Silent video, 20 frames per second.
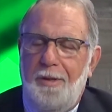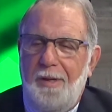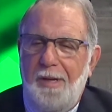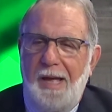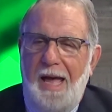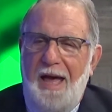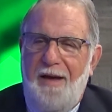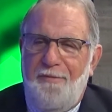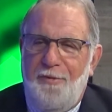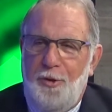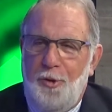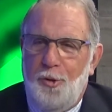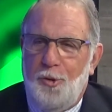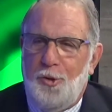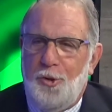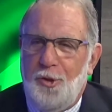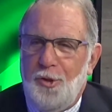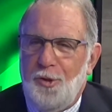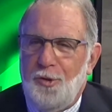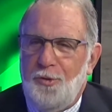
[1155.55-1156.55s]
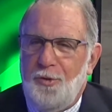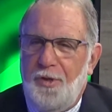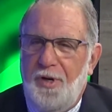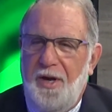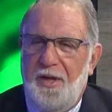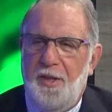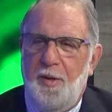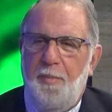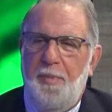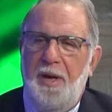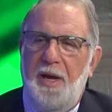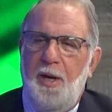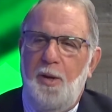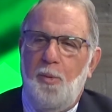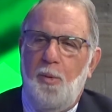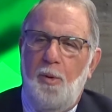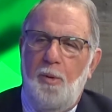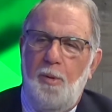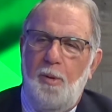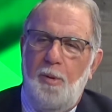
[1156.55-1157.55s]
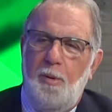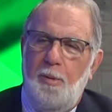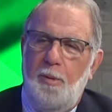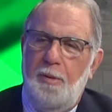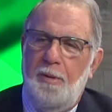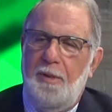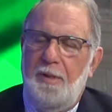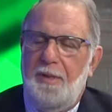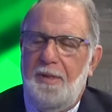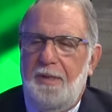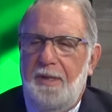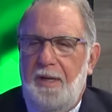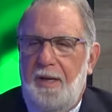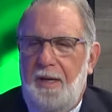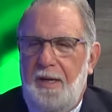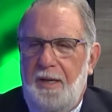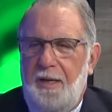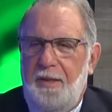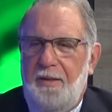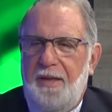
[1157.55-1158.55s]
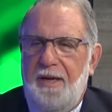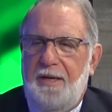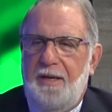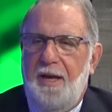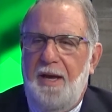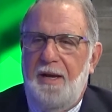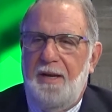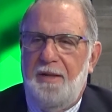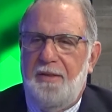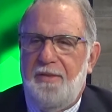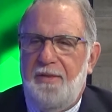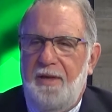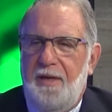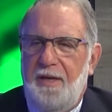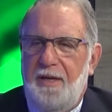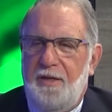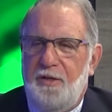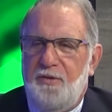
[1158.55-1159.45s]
having your children on the payroll, that kind of thing?